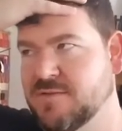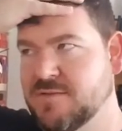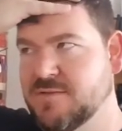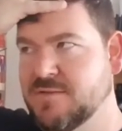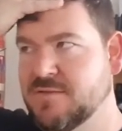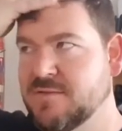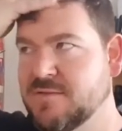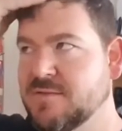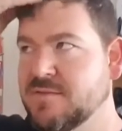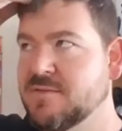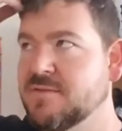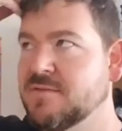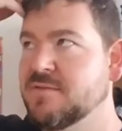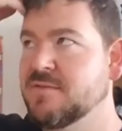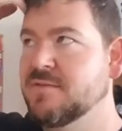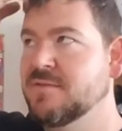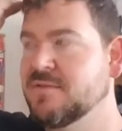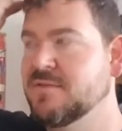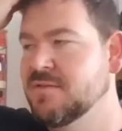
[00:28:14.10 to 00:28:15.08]

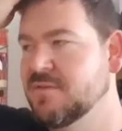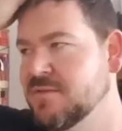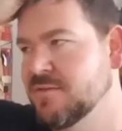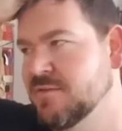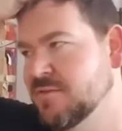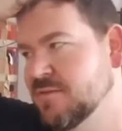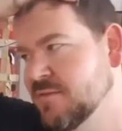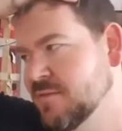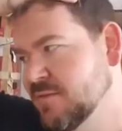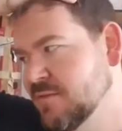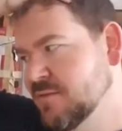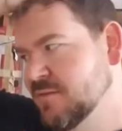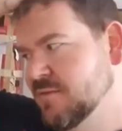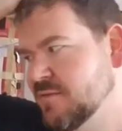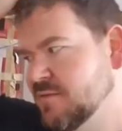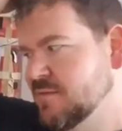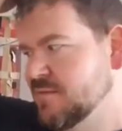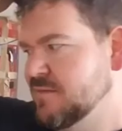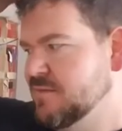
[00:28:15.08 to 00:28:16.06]

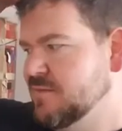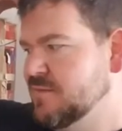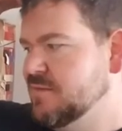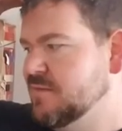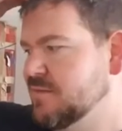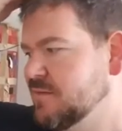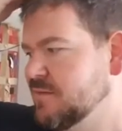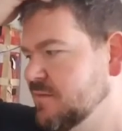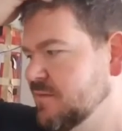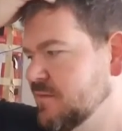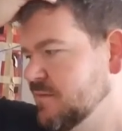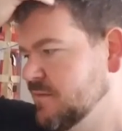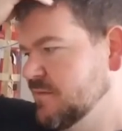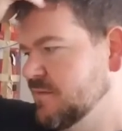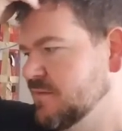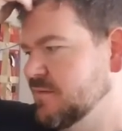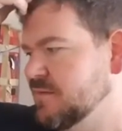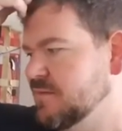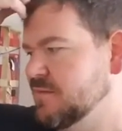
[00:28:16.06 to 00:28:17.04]

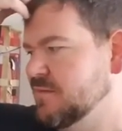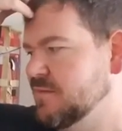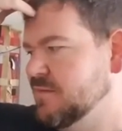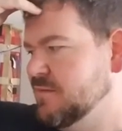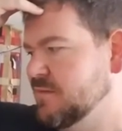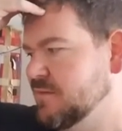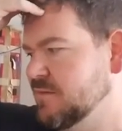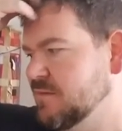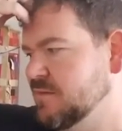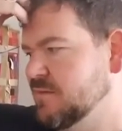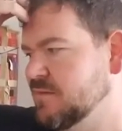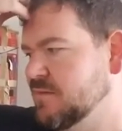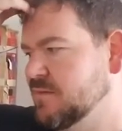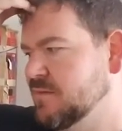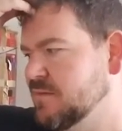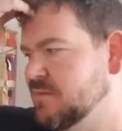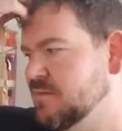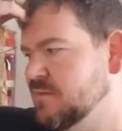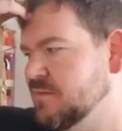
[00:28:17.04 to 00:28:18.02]

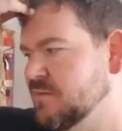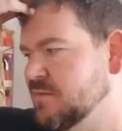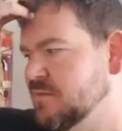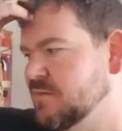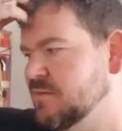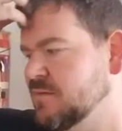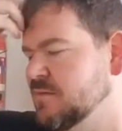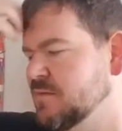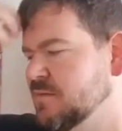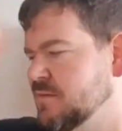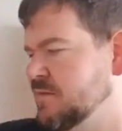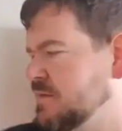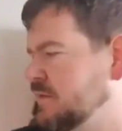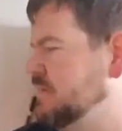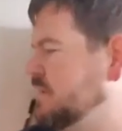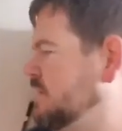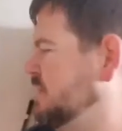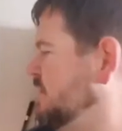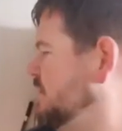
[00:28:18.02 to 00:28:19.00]

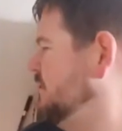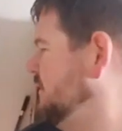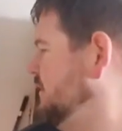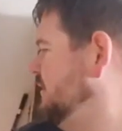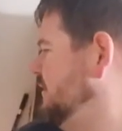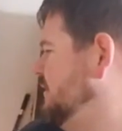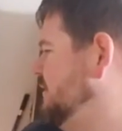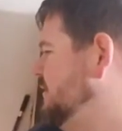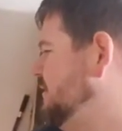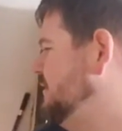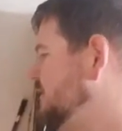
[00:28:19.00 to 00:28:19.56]
No one is speaking in this clip.